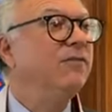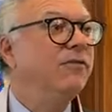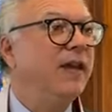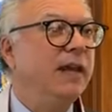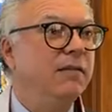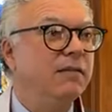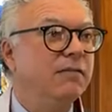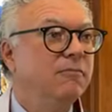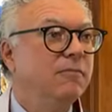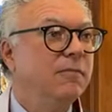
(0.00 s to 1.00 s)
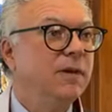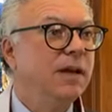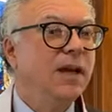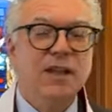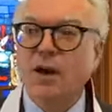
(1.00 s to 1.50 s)
and faith.
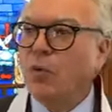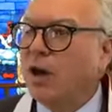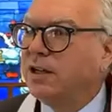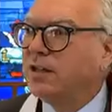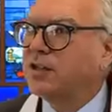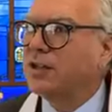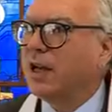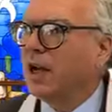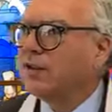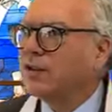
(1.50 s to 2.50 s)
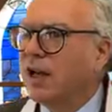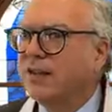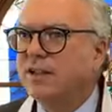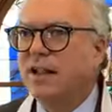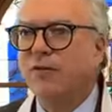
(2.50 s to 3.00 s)
They wanted to st-
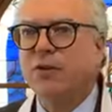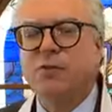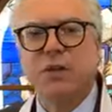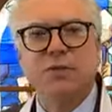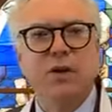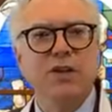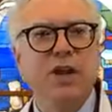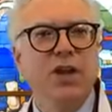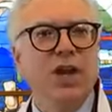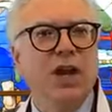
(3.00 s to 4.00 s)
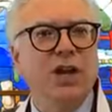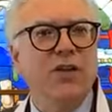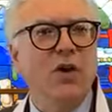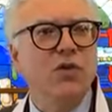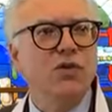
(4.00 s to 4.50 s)
understand the difference between uh,
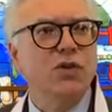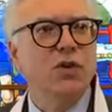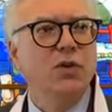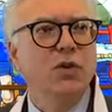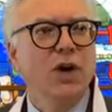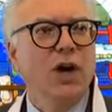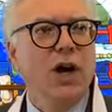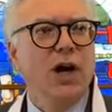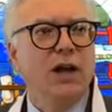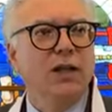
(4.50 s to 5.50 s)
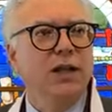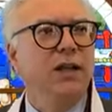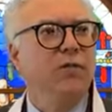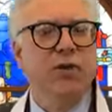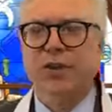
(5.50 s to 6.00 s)
those who uh,
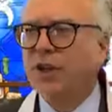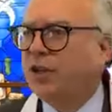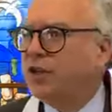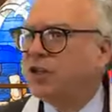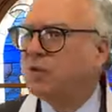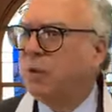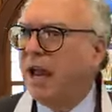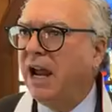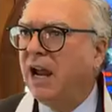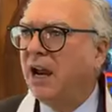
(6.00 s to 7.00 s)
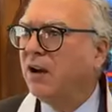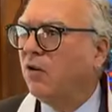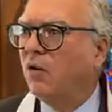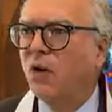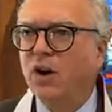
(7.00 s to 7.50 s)
live with
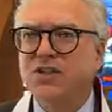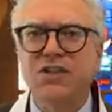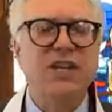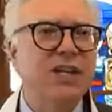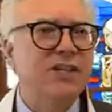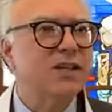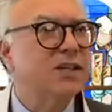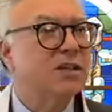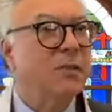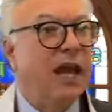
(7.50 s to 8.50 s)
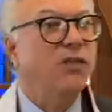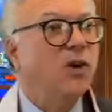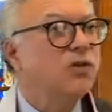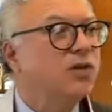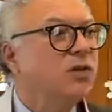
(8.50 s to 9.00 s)
despair or cynicism and
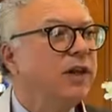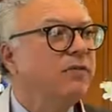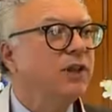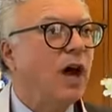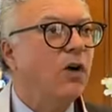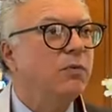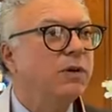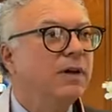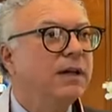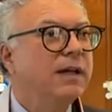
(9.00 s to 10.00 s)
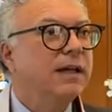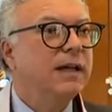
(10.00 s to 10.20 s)
those who live with hope.